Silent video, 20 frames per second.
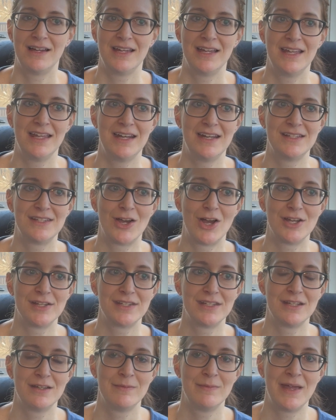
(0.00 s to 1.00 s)
It is
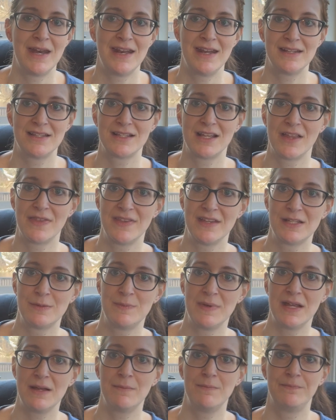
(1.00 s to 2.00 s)
awesome. And it's got this
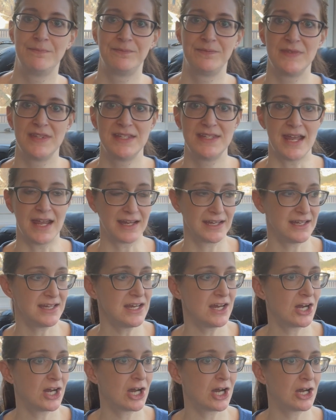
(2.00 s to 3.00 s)
big deck
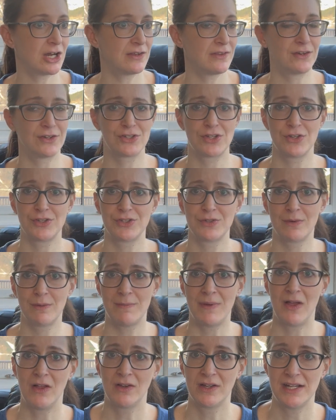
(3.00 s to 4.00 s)
here. There's also a
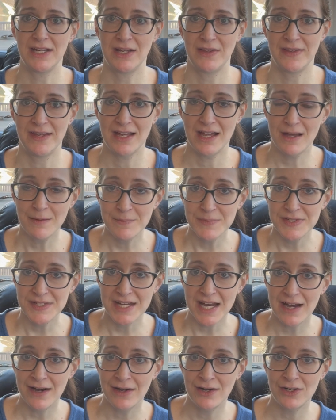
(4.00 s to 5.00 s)
balcony on the
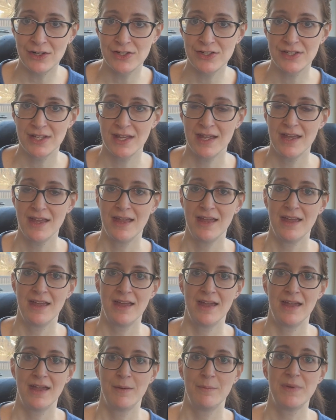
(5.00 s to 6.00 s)
upstairs,
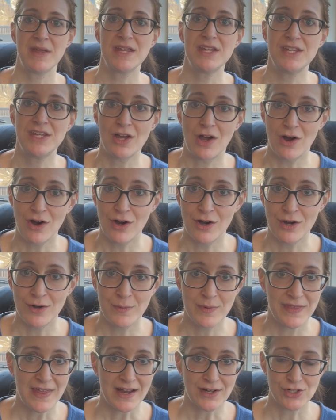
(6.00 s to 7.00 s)
big yard
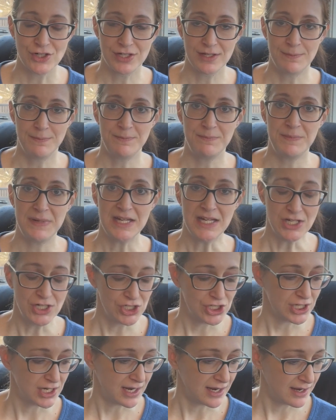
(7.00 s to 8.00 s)
with actually
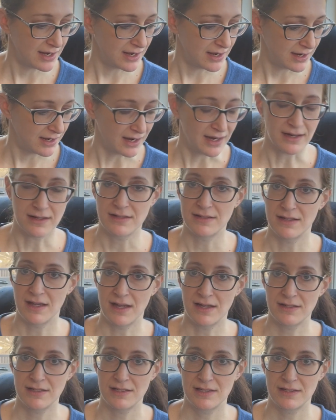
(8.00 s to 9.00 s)
beach
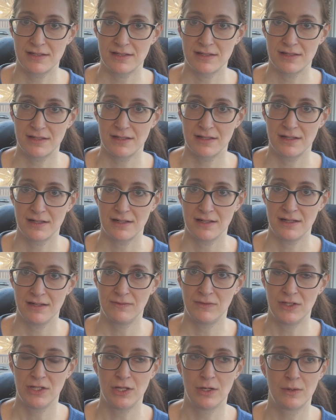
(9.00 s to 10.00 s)
access.
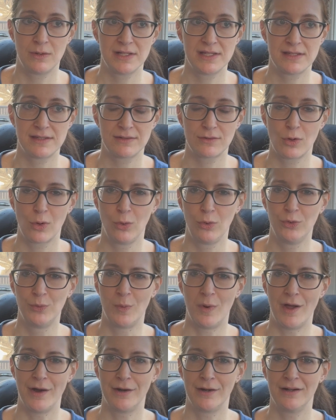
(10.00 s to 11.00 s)
Even though it's cold
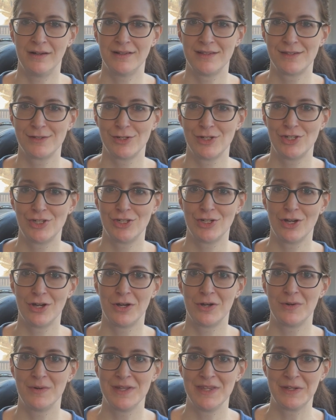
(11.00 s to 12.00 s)
water, it's good to
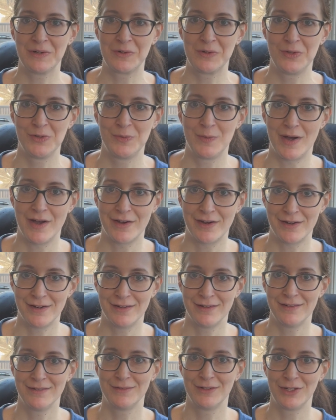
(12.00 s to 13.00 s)
go in the cold
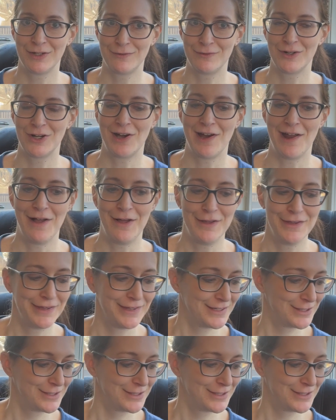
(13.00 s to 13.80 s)
water, good for your health.